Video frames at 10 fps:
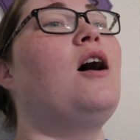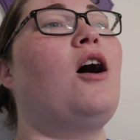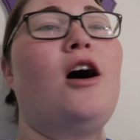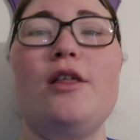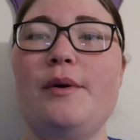
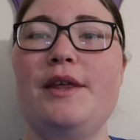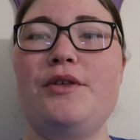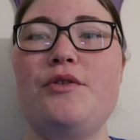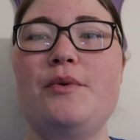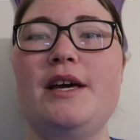all the way
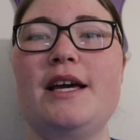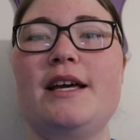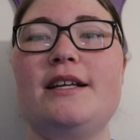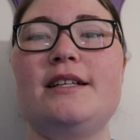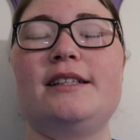through the
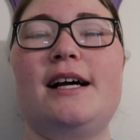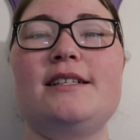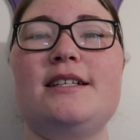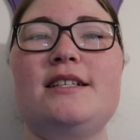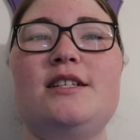weekend,
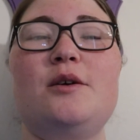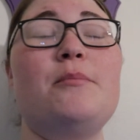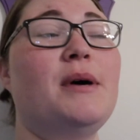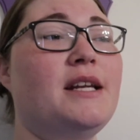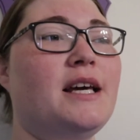last us till
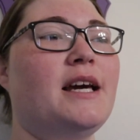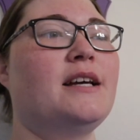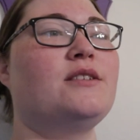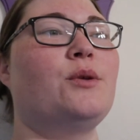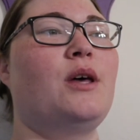
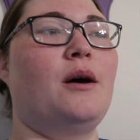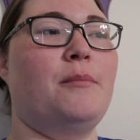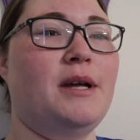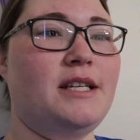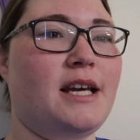Monday, so that
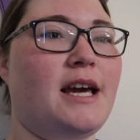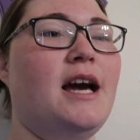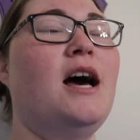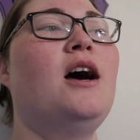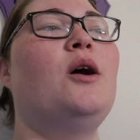on
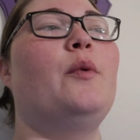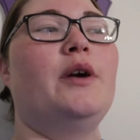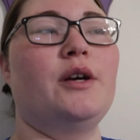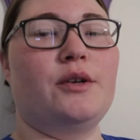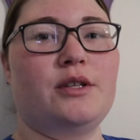Monday
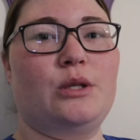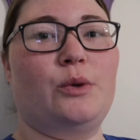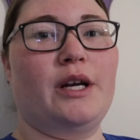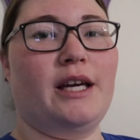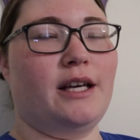we can go to the
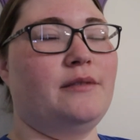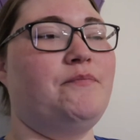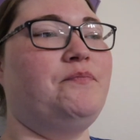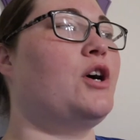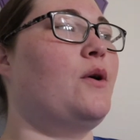store again.
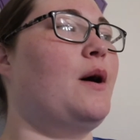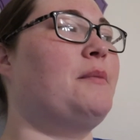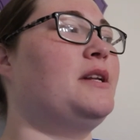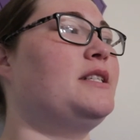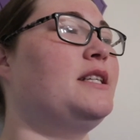So I'm
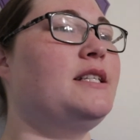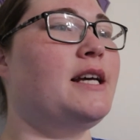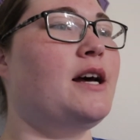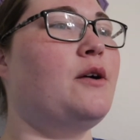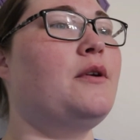going to sit
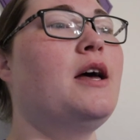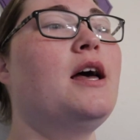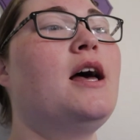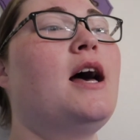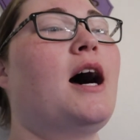down.
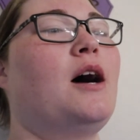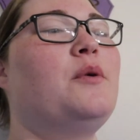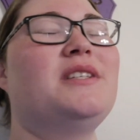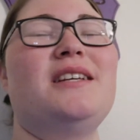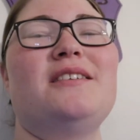I
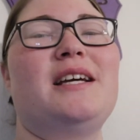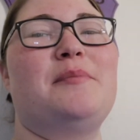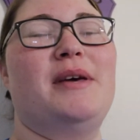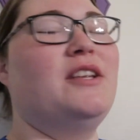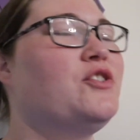always get on
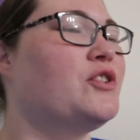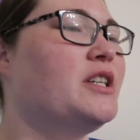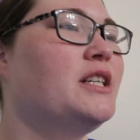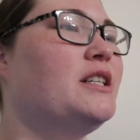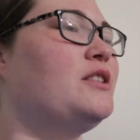like
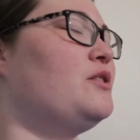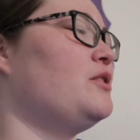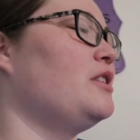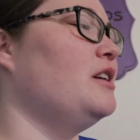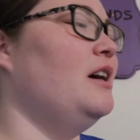Pinterest
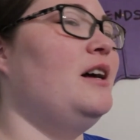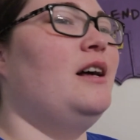or